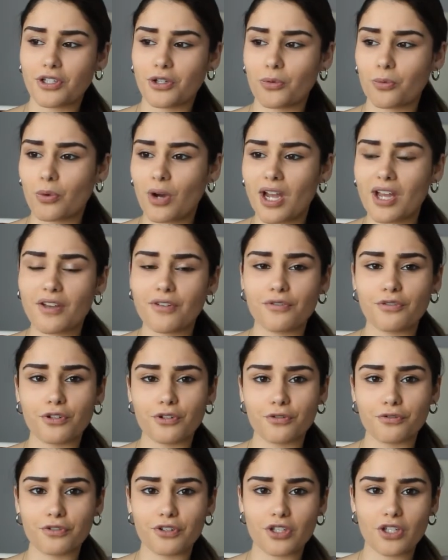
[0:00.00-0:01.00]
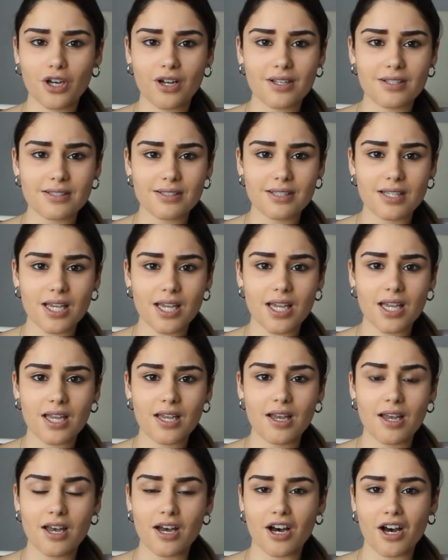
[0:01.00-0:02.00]
your wife, your
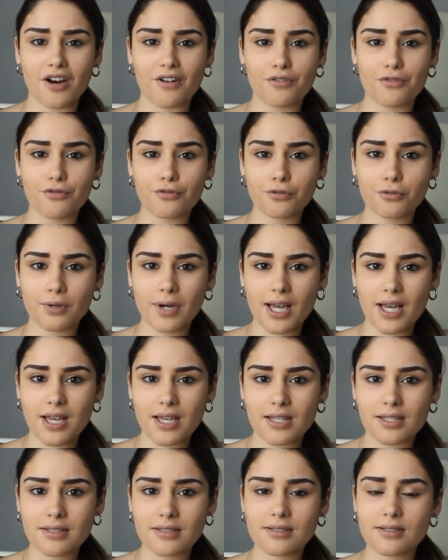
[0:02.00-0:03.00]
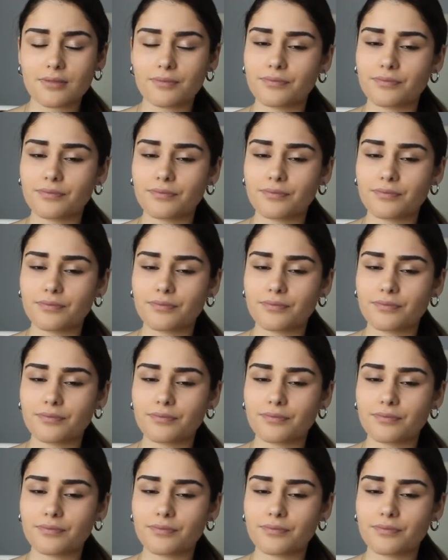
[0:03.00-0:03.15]
fiance, a friend.